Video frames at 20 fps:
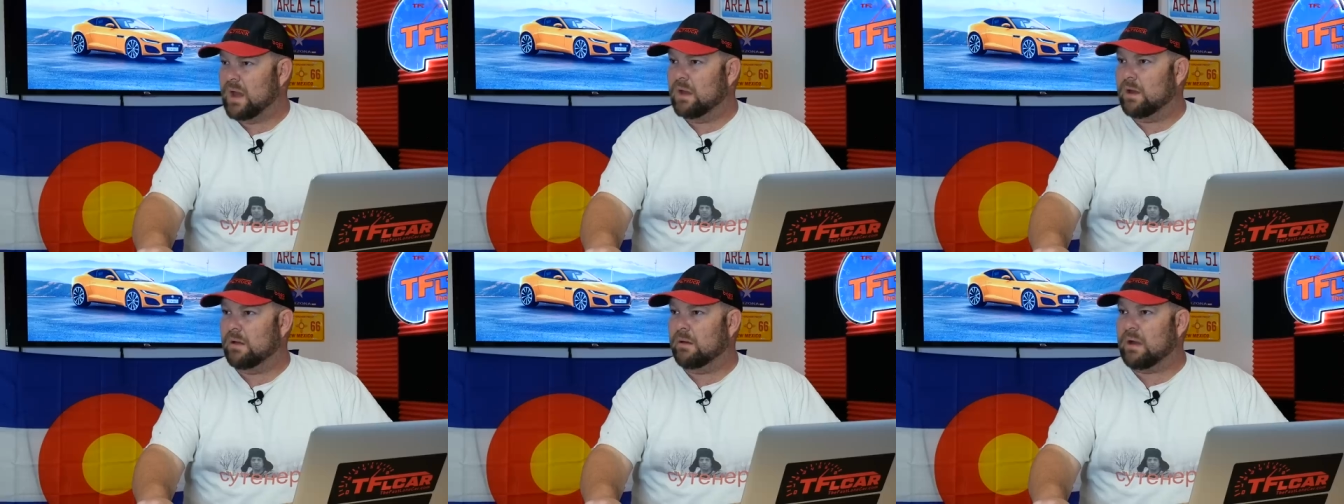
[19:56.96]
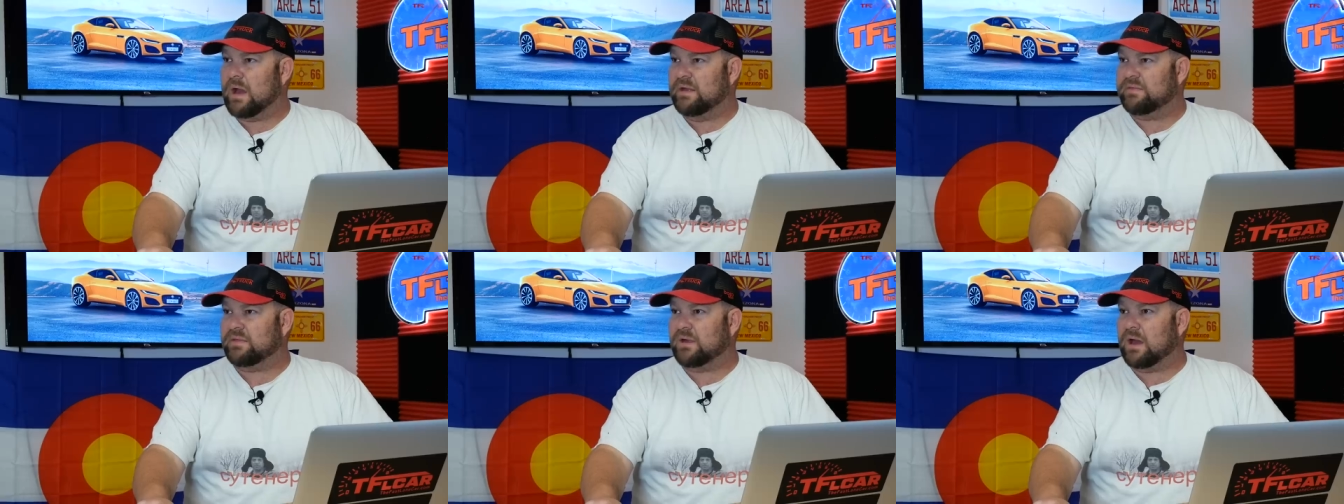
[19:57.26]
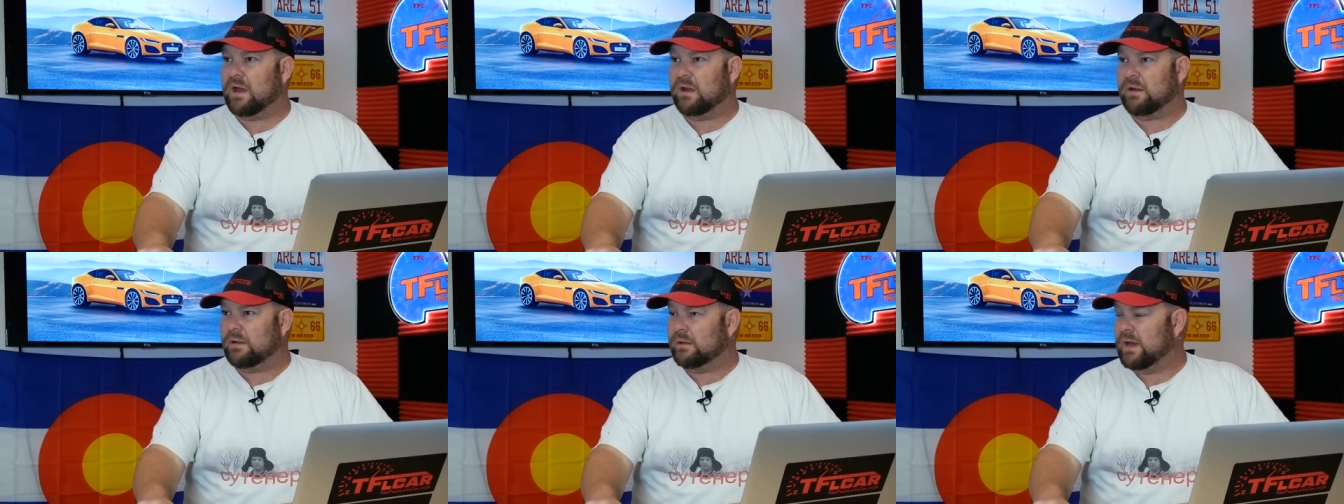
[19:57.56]
Oh, I,
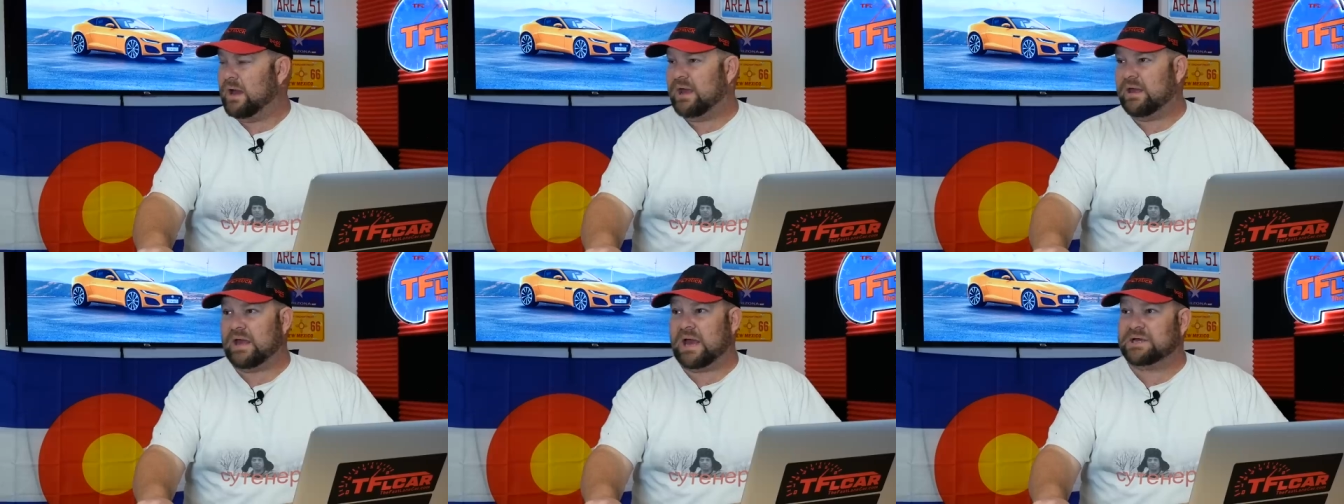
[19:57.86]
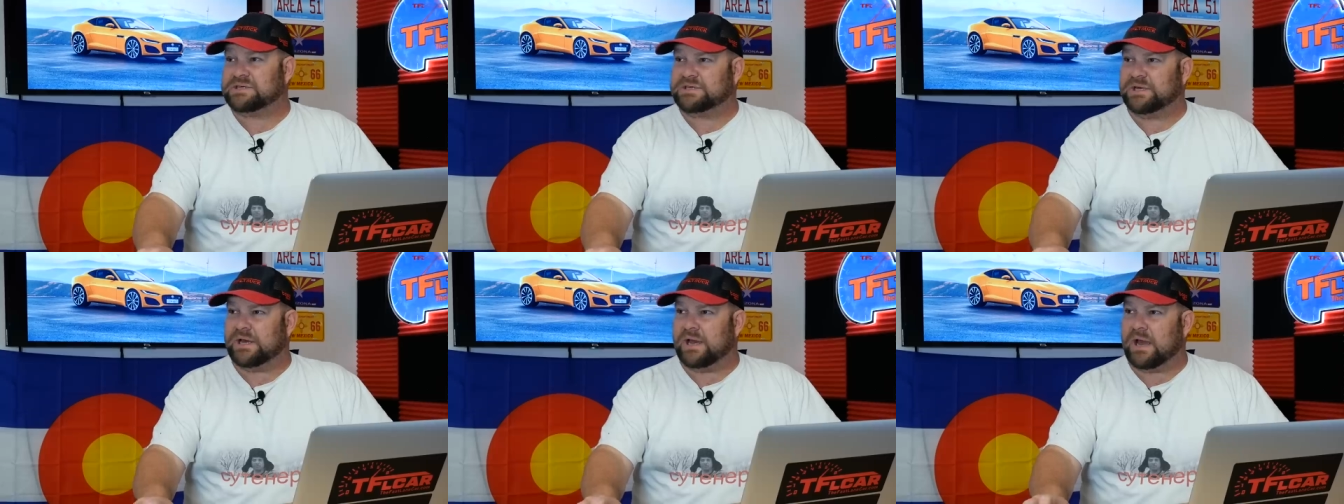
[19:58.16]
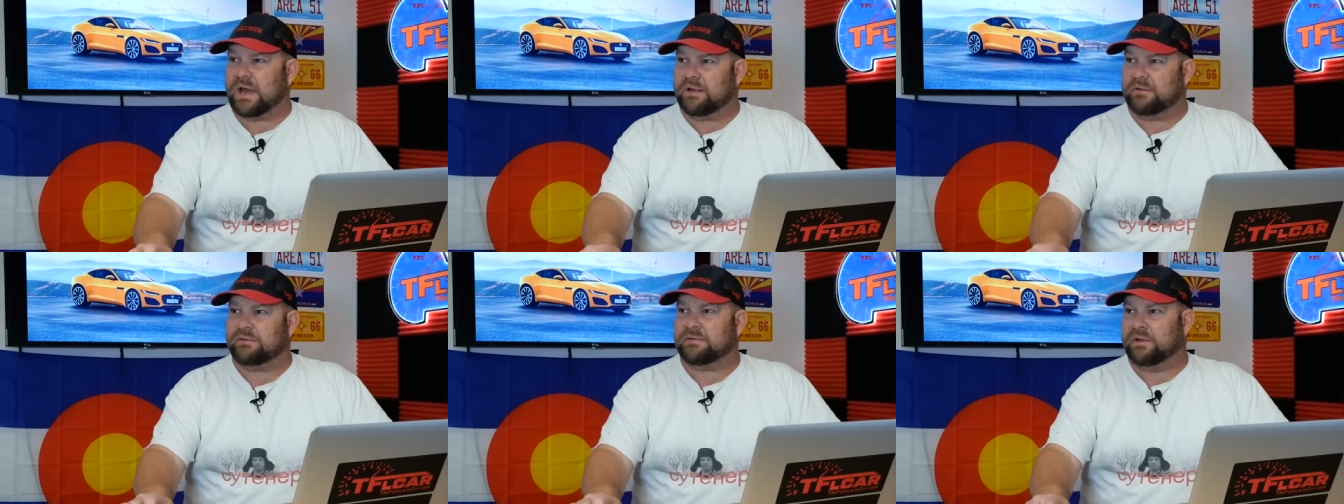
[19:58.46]
I, I actually,
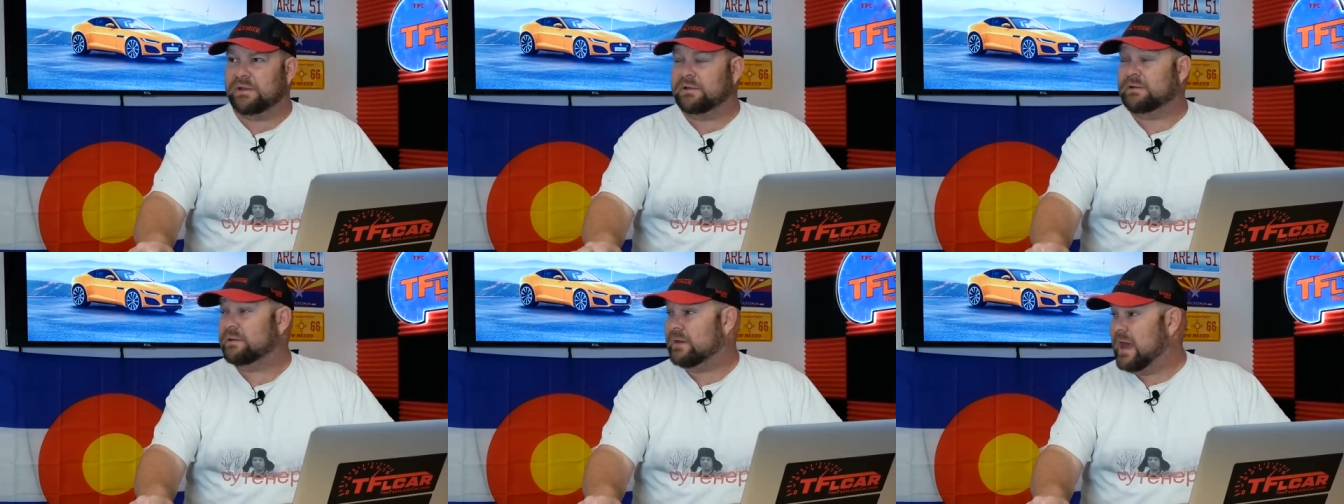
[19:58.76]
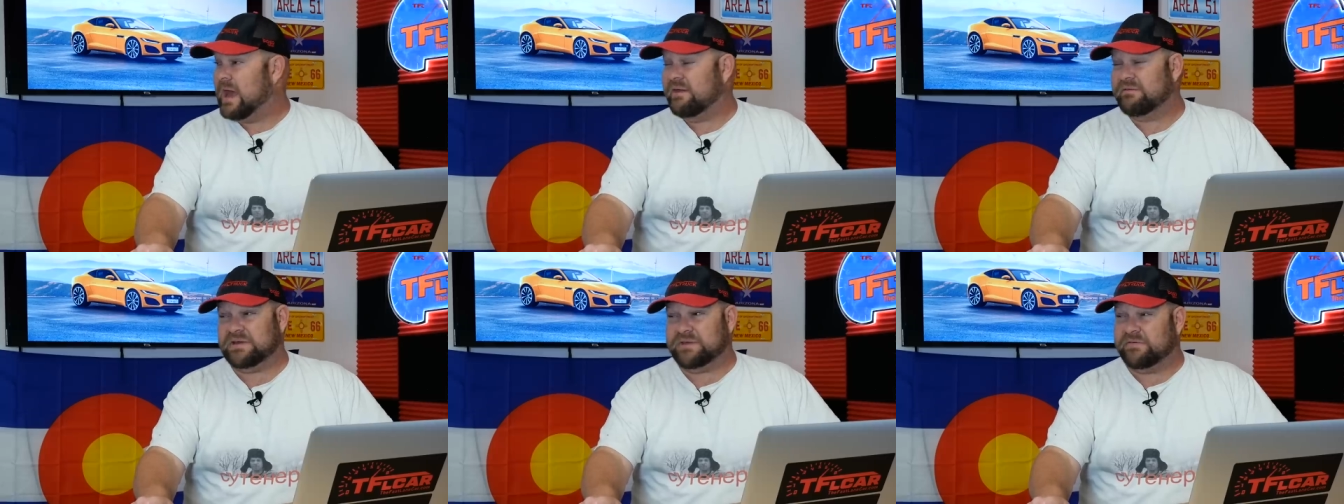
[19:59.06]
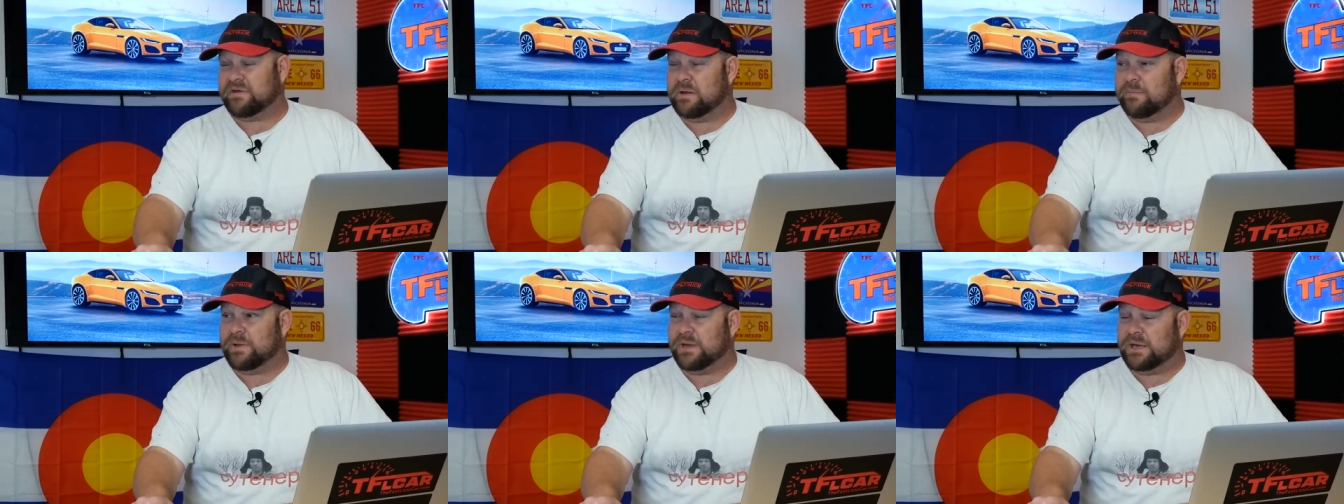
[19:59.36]
I, I have a
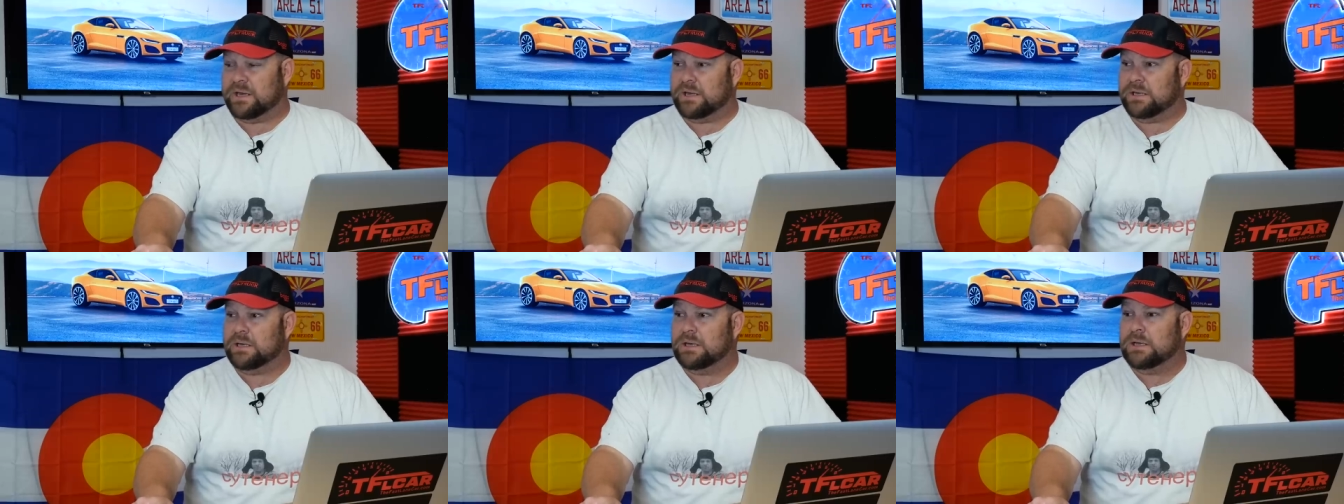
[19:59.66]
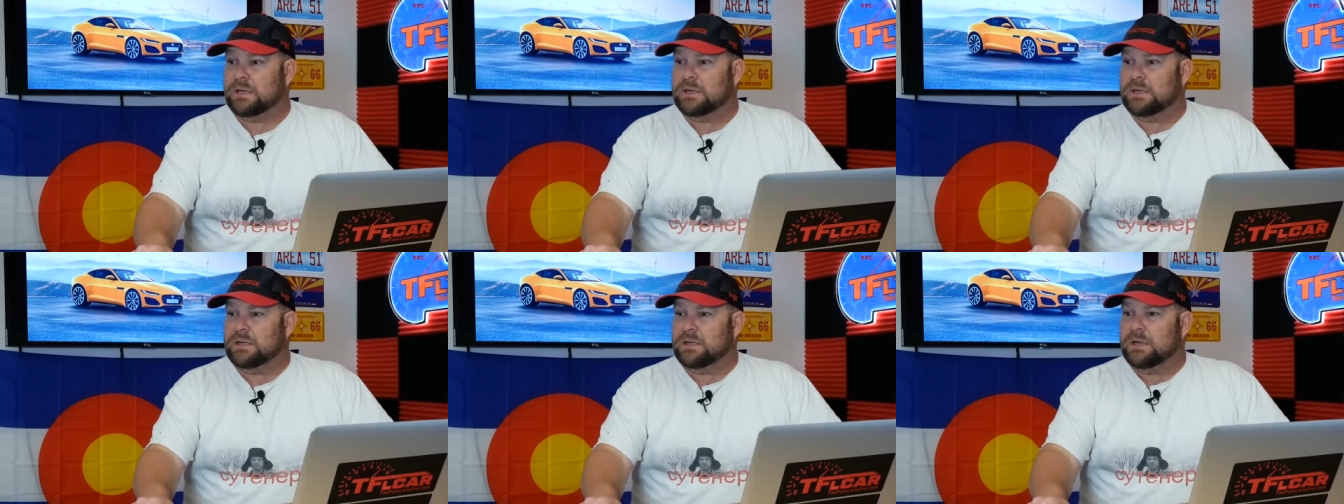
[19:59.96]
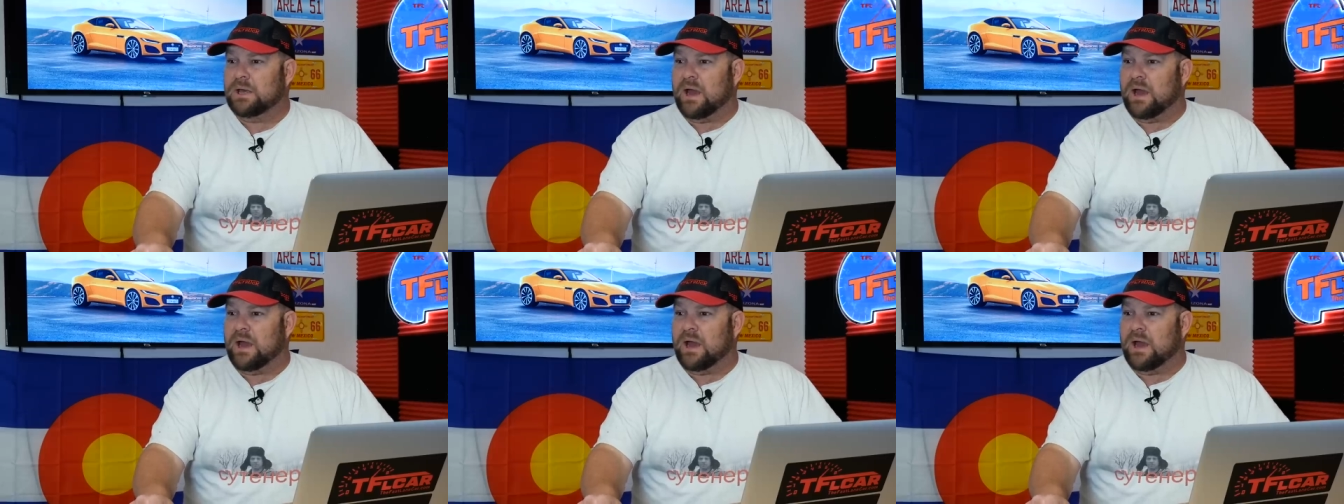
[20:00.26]
different opinion. Okay.